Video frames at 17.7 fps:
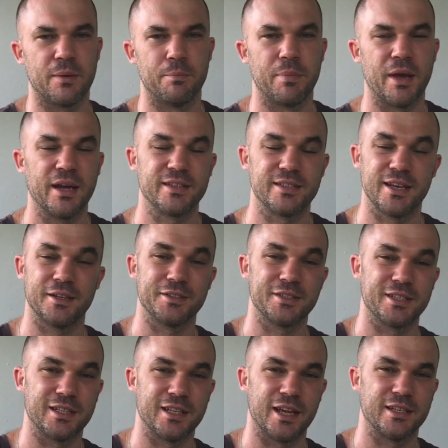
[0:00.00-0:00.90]
I'm back down
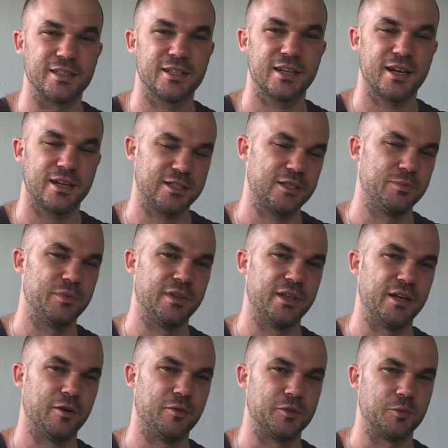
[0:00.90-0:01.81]
to that customer
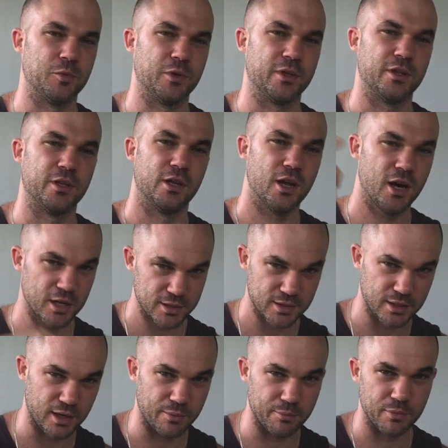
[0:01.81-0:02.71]
that I was with the
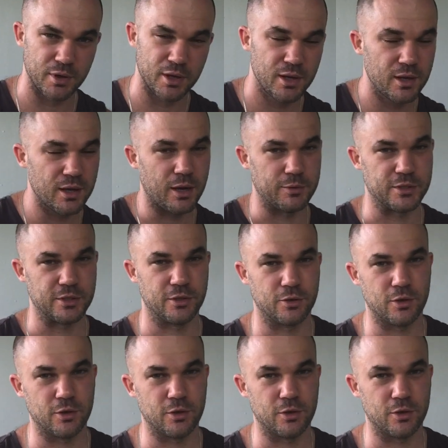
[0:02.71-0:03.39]
last time I was in